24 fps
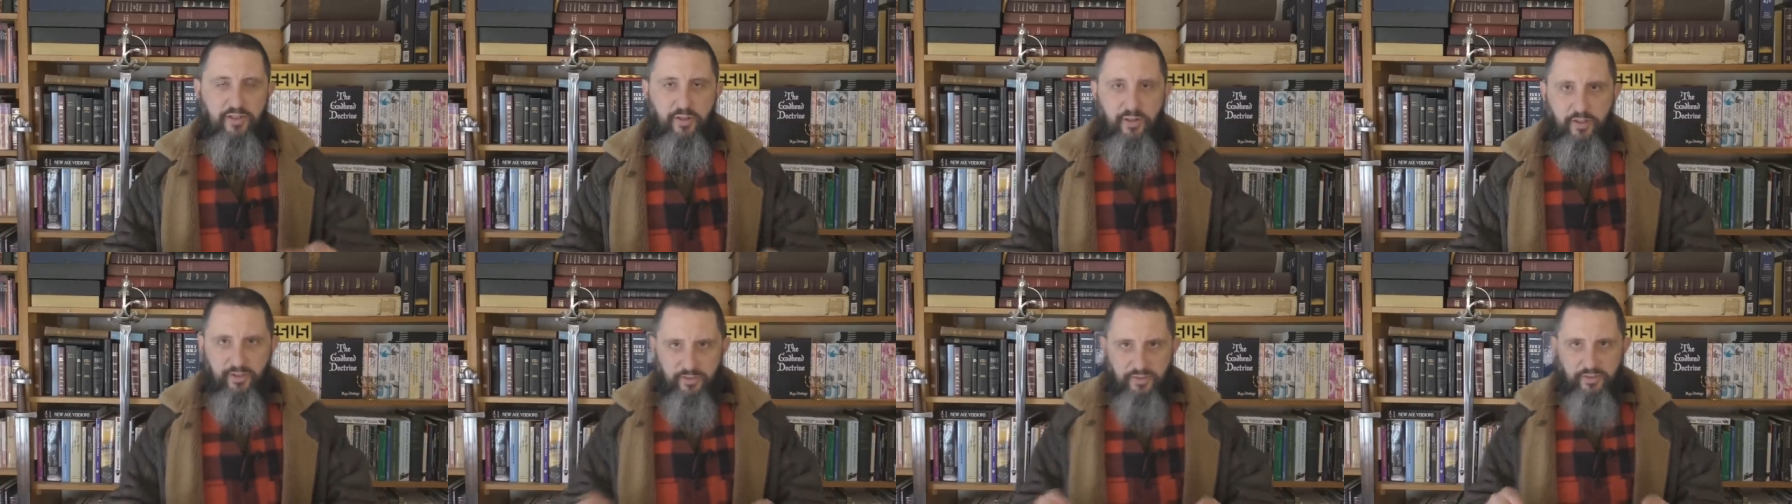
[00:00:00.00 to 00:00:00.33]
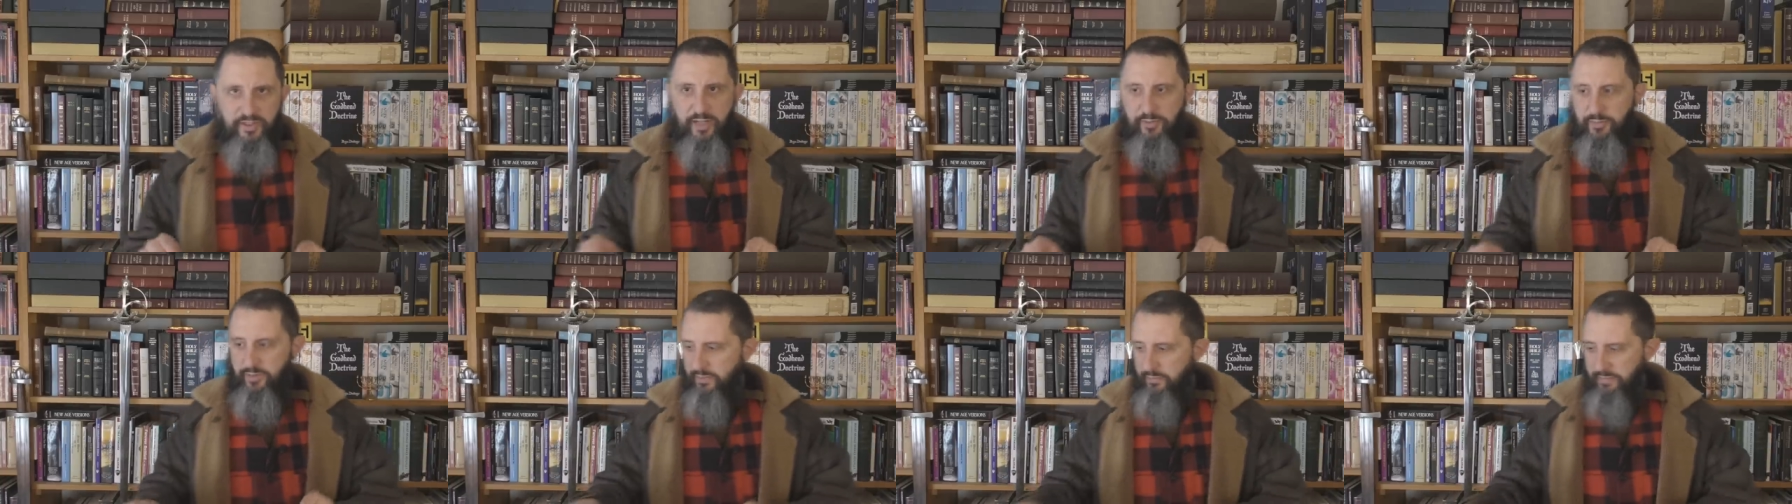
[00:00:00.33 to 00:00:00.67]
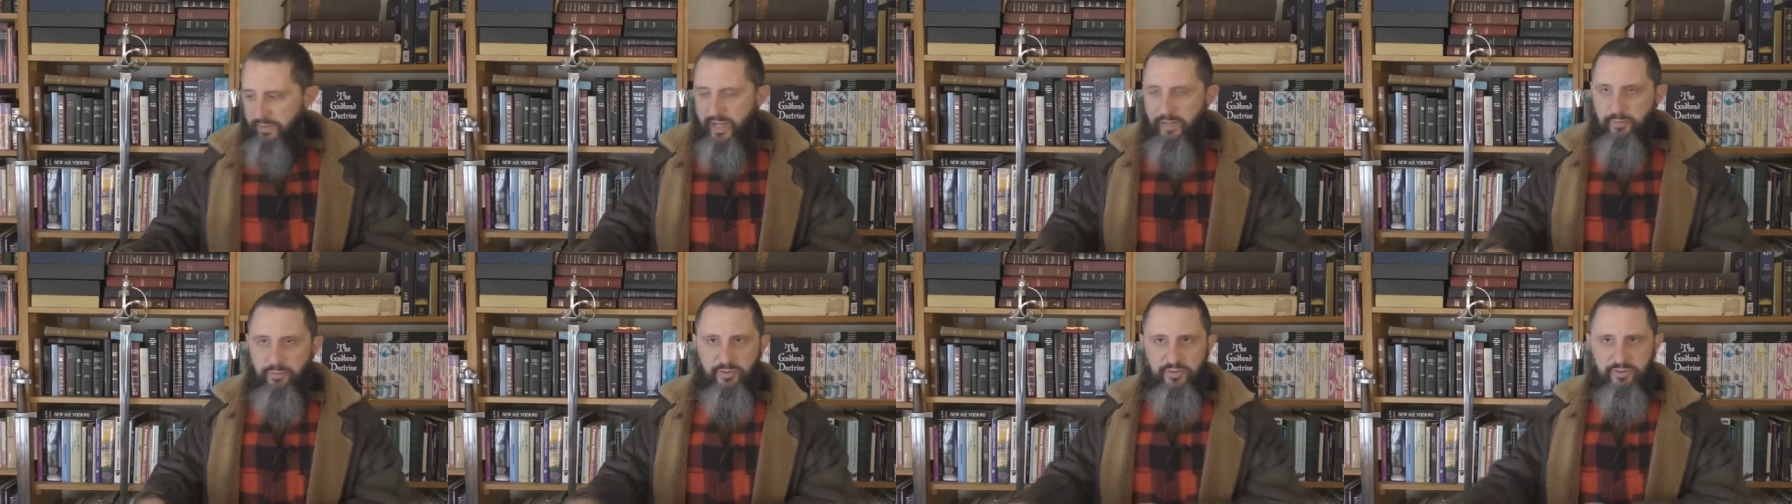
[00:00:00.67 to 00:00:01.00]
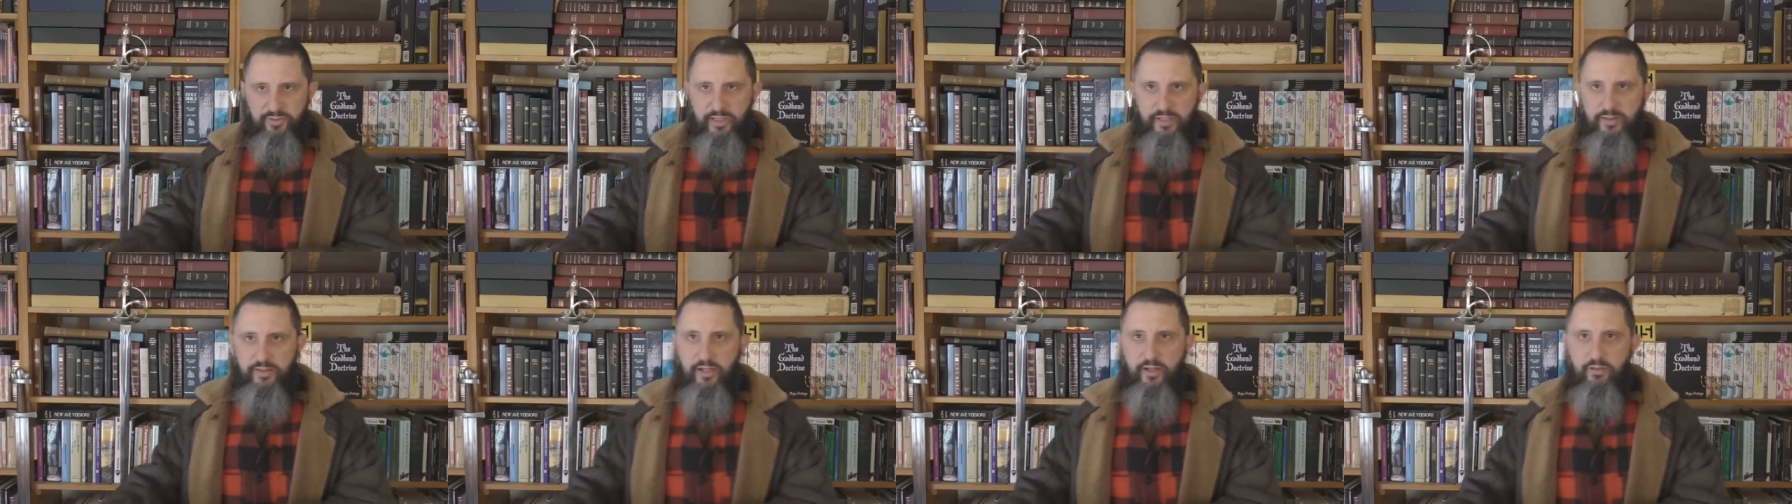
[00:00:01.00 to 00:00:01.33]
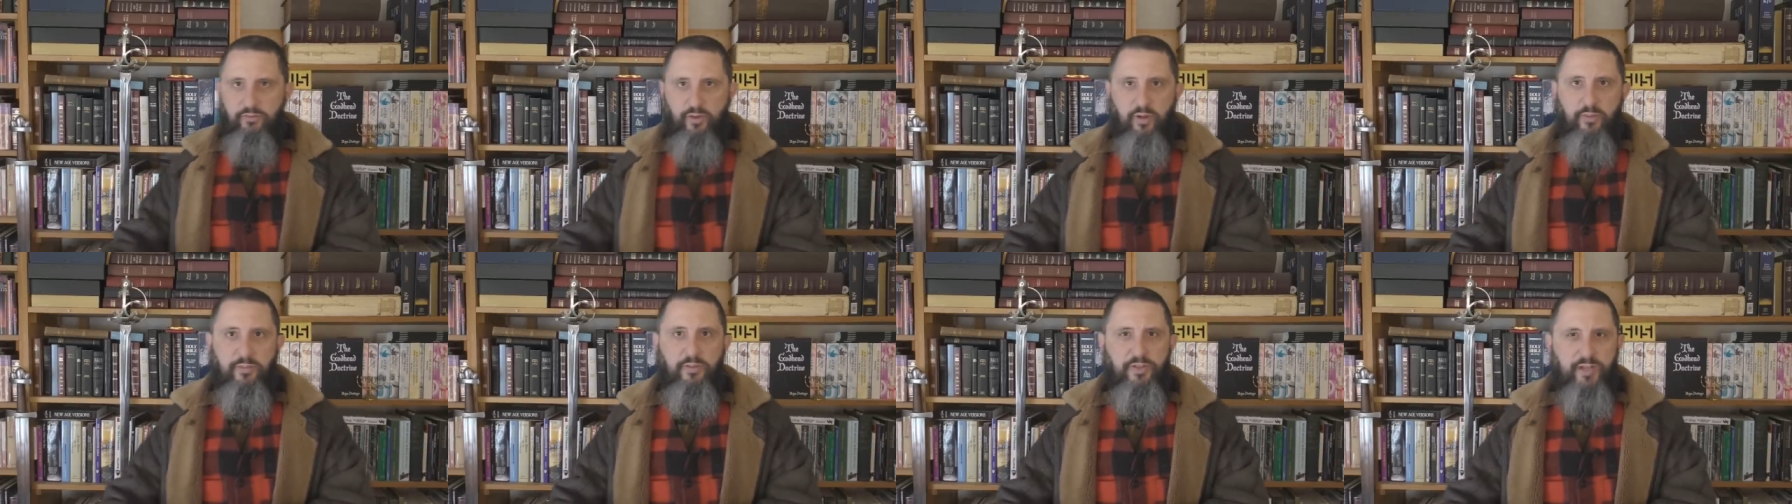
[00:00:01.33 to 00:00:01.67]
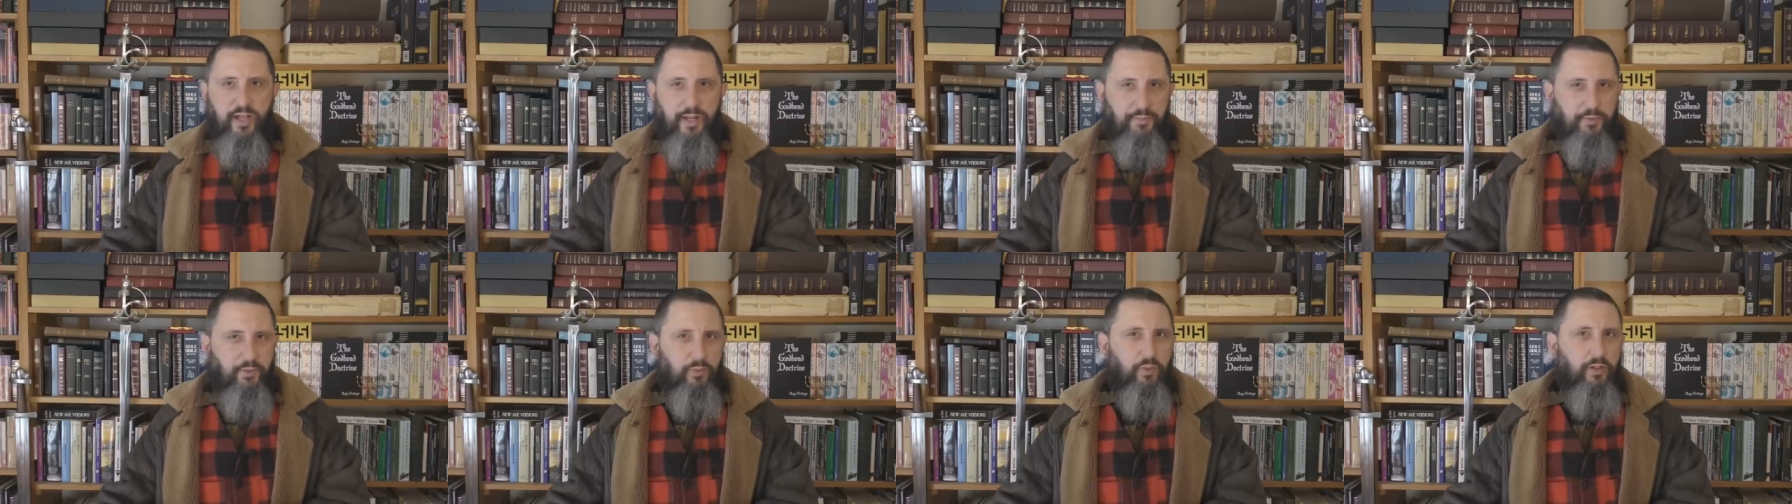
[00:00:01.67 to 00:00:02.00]
Do you understand what the Bible said there in Romans
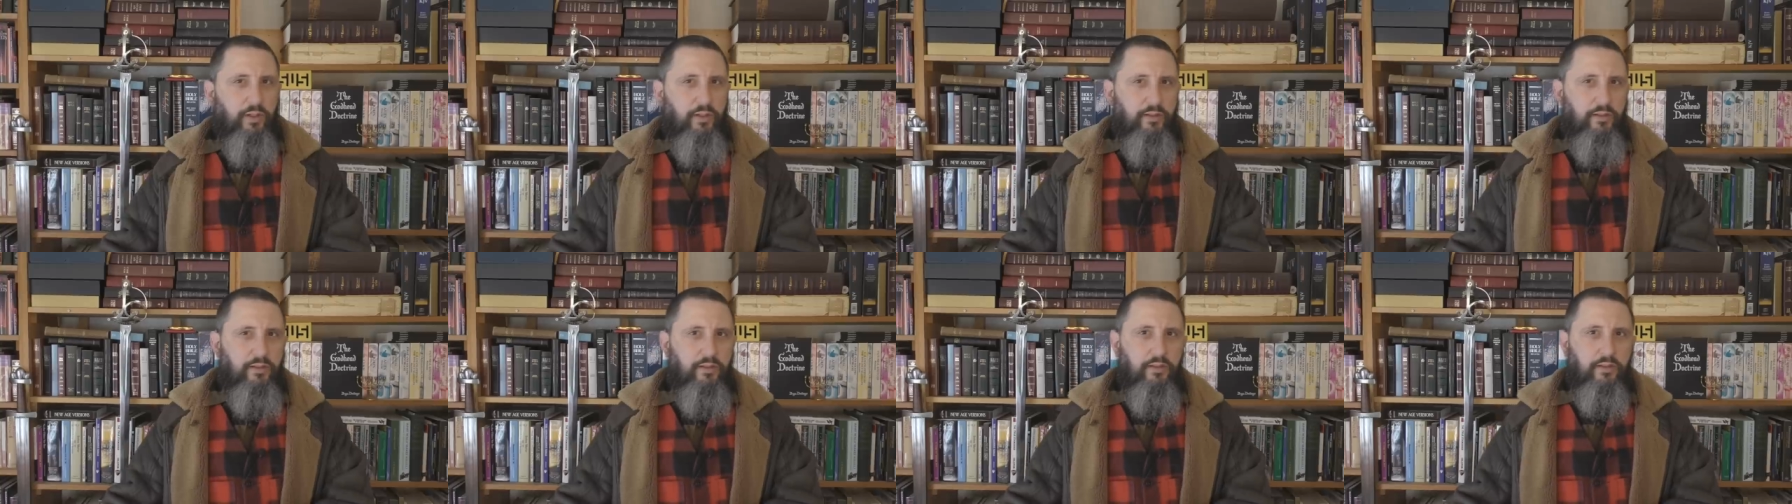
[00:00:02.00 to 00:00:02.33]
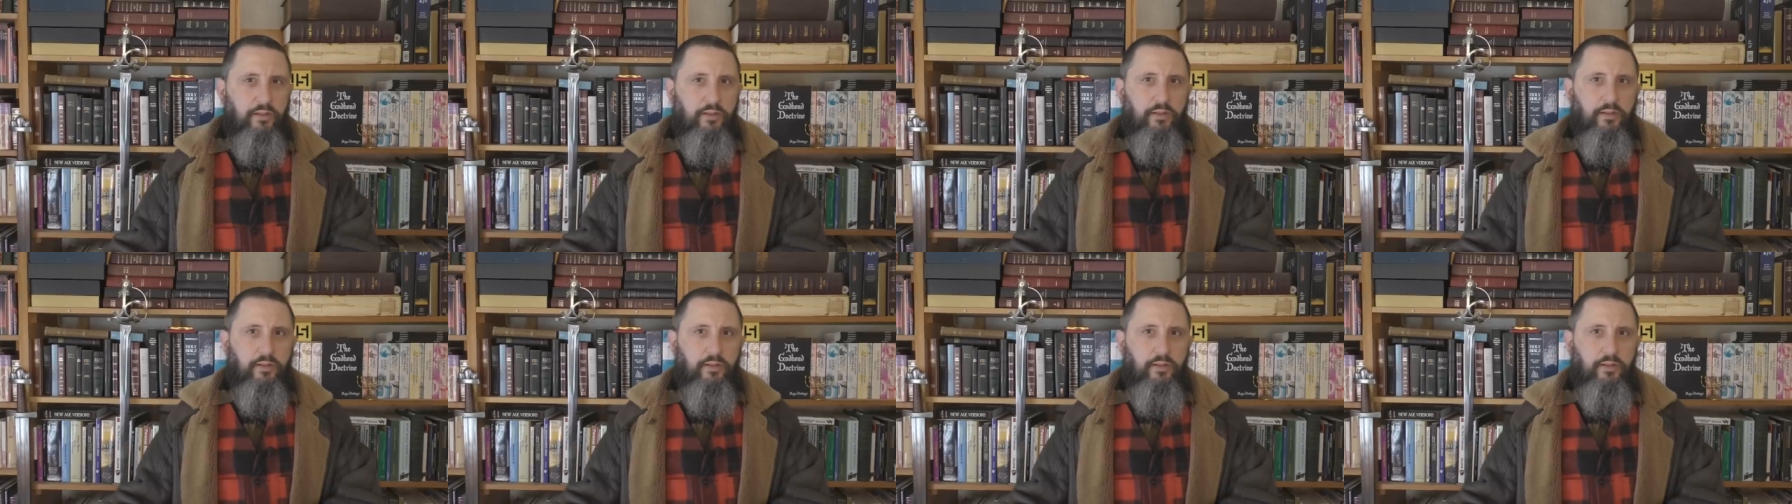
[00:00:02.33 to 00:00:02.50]
chapter 1?